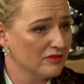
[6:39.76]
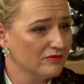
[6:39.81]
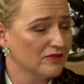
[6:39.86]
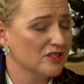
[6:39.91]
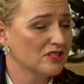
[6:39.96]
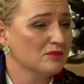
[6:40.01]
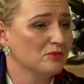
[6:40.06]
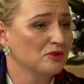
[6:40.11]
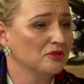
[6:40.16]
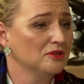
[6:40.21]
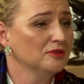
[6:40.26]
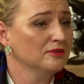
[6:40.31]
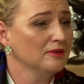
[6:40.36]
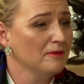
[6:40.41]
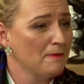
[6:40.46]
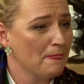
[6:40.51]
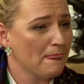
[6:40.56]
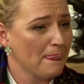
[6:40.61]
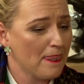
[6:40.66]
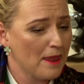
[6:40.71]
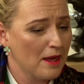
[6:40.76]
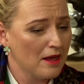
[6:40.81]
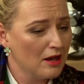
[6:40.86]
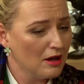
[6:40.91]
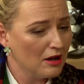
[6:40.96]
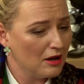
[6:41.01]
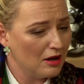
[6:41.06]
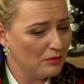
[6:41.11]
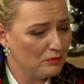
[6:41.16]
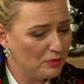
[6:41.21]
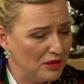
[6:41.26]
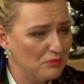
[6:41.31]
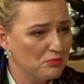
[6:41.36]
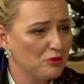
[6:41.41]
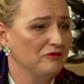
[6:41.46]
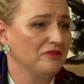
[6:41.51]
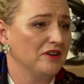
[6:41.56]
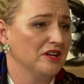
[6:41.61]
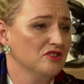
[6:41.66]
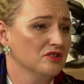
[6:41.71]
yourself visible, be
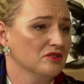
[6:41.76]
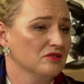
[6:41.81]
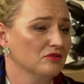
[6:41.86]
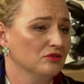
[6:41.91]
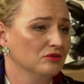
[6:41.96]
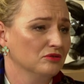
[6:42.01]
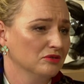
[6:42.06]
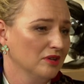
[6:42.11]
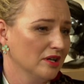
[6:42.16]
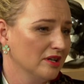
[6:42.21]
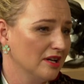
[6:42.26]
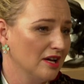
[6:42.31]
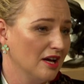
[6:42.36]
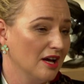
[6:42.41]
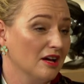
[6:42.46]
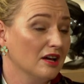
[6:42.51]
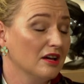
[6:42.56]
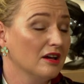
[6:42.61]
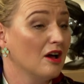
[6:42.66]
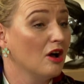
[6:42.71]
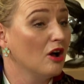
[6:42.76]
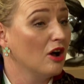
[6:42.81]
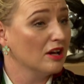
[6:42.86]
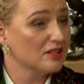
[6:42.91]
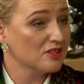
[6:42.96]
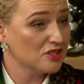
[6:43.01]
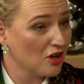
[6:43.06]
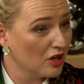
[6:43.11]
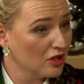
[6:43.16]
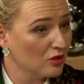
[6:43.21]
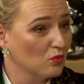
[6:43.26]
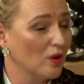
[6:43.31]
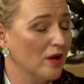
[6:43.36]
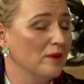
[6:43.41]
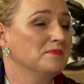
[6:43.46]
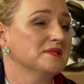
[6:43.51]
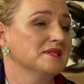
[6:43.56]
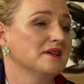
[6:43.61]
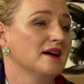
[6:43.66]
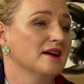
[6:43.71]
professional, start a
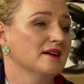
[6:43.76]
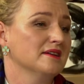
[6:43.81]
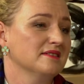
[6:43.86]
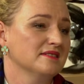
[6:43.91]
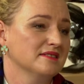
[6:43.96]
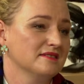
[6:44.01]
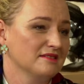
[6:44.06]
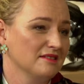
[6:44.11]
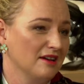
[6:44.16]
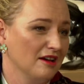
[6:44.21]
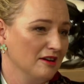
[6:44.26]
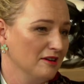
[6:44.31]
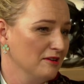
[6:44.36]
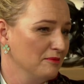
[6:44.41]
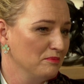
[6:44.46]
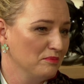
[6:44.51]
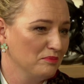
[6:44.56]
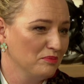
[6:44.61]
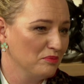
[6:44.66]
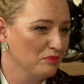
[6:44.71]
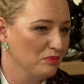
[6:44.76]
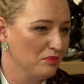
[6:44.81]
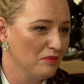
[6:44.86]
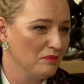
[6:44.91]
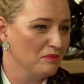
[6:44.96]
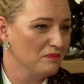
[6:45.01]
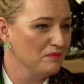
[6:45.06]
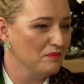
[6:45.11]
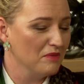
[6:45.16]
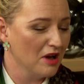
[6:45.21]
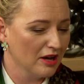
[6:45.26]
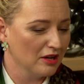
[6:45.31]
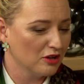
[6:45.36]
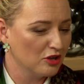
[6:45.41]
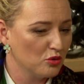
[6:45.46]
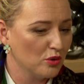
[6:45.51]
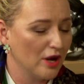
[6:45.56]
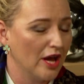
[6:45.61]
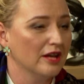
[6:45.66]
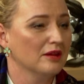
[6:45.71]
website, um, mm.
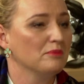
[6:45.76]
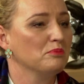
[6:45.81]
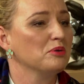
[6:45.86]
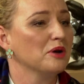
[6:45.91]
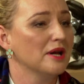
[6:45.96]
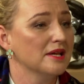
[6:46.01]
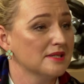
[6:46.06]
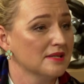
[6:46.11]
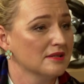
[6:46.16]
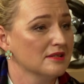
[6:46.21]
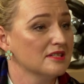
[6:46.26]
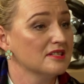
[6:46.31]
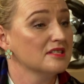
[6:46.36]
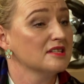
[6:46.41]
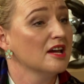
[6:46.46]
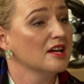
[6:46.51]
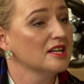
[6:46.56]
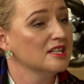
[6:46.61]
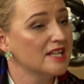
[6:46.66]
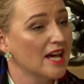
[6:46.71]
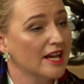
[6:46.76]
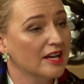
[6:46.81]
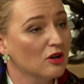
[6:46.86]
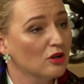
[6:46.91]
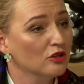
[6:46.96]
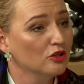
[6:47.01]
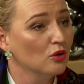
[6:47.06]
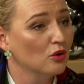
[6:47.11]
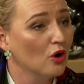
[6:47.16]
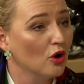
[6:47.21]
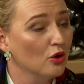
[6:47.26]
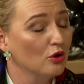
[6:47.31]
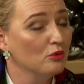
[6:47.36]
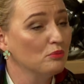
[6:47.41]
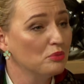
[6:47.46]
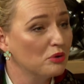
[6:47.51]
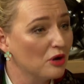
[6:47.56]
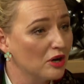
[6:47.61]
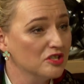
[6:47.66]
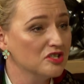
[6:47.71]
create a presence, take on your
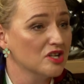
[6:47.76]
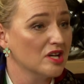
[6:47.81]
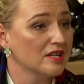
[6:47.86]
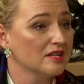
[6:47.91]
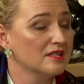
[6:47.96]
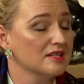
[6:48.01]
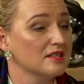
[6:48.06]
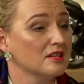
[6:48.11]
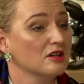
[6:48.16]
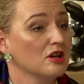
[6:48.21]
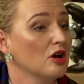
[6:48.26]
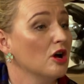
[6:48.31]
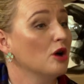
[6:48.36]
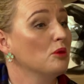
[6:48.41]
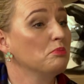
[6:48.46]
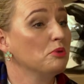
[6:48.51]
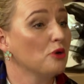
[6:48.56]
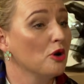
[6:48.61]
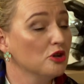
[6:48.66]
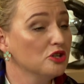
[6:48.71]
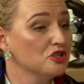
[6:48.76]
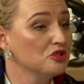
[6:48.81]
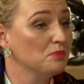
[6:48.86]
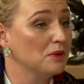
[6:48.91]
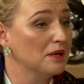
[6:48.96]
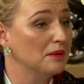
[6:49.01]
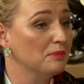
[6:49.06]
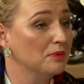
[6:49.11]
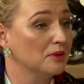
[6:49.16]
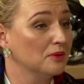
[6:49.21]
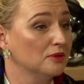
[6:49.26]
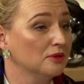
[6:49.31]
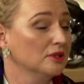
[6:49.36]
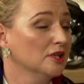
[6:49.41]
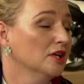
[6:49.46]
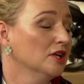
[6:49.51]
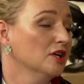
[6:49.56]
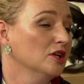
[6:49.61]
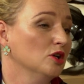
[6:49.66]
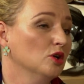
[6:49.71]
own projects, approach
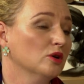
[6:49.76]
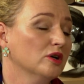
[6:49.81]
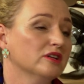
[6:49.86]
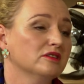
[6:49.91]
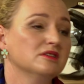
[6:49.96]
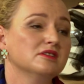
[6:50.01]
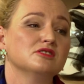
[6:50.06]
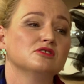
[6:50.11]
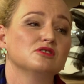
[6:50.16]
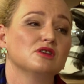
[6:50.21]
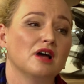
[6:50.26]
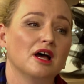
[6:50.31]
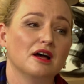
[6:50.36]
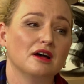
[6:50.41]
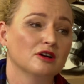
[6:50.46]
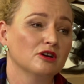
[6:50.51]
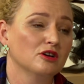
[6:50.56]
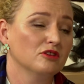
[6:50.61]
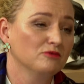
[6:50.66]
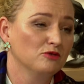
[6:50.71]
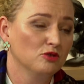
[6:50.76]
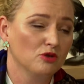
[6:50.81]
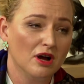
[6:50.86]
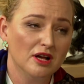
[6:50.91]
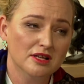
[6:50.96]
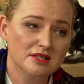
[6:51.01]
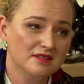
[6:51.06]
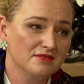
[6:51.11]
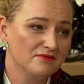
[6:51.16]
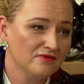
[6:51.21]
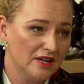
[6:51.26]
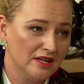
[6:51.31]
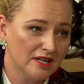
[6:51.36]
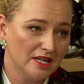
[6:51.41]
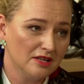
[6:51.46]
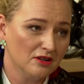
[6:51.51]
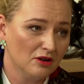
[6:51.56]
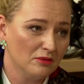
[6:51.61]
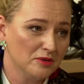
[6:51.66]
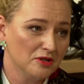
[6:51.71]
people look at uh, grants and
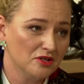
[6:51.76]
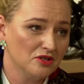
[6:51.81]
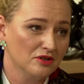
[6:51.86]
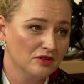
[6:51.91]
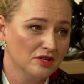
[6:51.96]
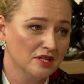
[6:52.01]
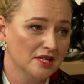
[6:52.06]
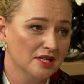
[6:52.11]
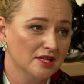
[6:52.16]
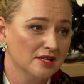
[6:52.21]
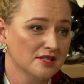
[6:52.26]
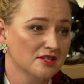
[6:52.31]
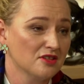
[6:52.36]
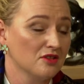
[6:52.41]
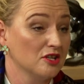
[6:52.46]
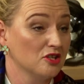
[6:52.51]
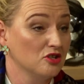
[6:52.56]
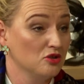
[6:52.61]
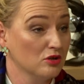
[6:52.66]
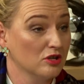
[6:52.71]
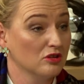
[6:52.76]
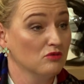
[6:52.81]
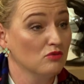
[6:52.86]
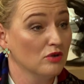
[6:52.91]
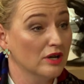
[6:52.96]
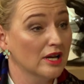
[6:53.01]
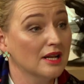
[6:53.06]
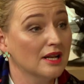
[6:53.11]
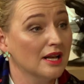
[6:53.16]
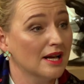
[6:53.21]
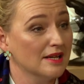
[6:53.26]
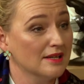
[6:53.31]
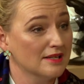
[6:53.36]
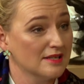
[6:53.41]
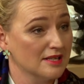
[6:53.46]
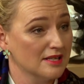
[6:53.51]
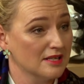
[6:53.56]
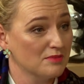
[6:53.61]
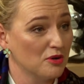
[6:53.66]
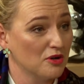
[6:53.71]
funding opportunities so that mm. you can
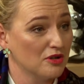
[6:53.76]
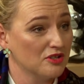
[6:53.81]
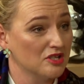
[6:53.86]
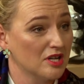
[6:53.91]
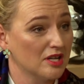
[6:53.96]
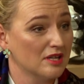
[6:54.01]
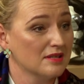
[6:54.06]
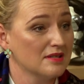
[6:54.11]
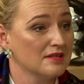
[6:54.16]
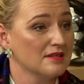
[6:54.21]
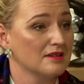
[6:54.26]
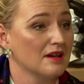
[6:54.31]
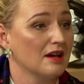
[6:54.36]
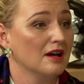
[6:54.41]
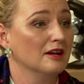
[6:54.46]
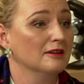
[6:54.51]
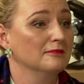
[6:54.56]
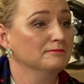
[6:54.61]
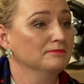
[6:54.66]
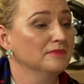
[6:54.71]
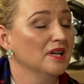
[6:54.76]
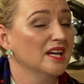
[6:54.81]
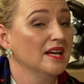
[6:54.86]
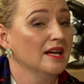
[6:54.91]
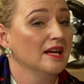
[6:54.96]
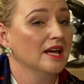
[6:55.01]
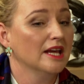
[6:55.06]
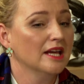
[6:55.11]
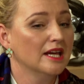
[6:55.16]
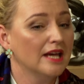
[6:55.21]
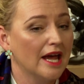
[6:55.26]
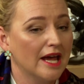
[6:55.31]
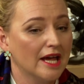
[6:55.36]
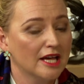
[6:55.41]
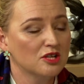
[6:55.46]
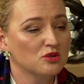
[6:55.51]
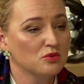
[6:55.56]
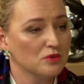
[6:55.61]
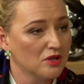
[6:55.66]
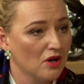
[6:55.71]
realize these projects, um,
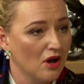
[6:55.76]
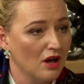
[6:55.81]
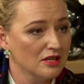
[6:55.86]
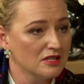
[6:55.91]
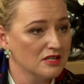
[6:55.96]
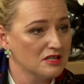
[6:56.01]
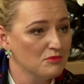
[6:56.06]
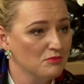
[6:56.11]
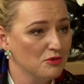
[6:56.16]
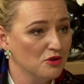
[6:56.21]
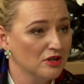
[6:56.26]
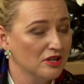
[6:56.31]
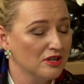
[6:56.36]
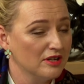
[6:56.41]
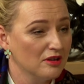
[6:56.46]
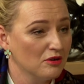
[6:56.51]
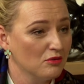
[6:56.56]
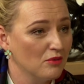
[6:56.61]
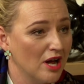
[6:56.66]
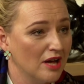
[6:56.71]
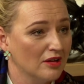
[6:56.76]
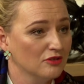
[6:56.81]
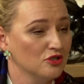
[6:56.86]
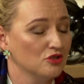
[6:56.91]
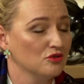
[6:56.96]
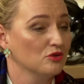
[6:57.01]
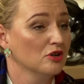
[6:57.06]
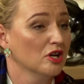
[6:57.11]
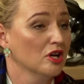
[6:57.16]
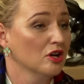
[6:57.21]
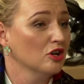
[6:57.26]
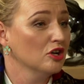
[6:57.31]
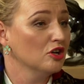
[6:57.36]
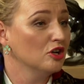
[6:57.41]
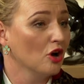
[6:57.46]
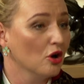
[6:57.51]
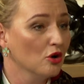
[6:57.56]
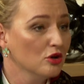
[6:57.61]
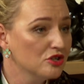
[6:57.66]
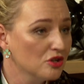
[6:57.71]
engage with the arts community around you,
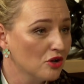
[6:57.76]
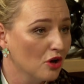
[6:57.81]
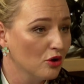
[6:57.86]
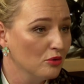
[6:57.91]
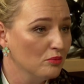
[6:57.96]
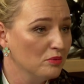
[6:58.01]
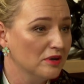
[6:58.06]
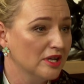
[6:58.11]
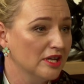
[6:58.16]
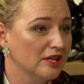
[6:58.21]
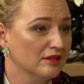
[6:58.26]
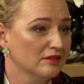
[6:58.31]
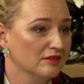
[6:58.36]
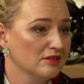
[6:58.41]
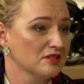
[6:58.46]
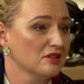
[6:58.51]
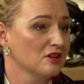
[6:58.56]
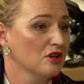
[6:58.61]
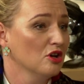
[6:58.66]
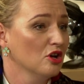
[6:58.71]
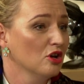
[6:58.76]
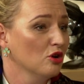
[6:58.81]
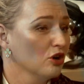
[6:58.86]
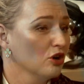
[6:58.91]
go to openings,